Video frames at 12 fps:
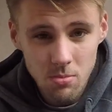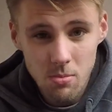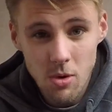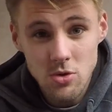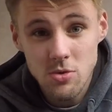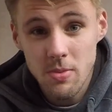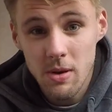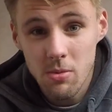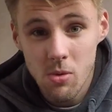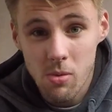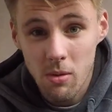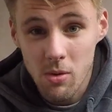Most people
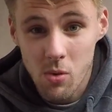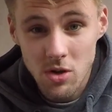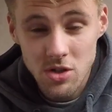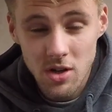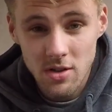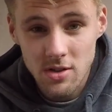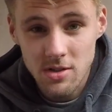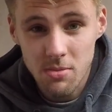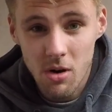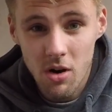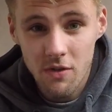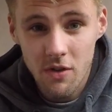probably watch it on the
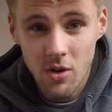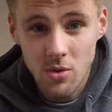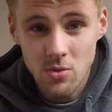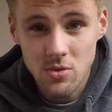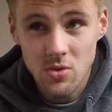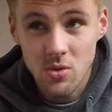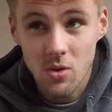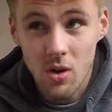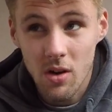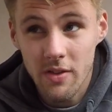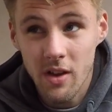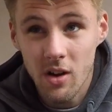smartphones, or
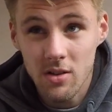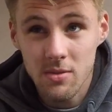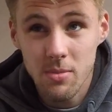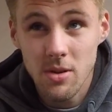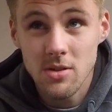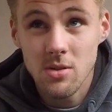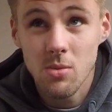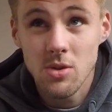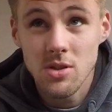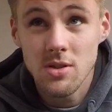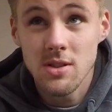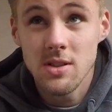the odd person will watch it
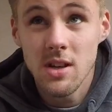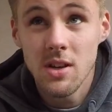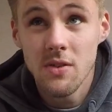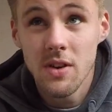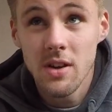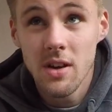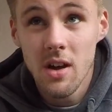on the TV.